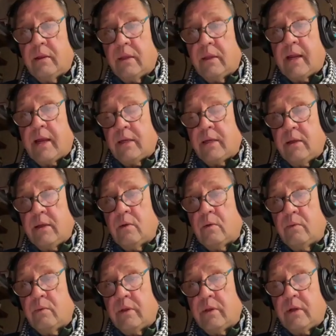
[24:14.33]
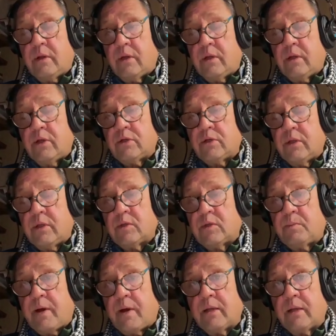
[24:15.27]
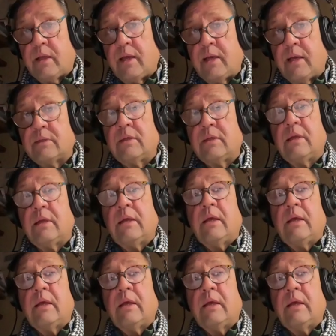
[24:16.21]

that I deal with in addition to this podcast.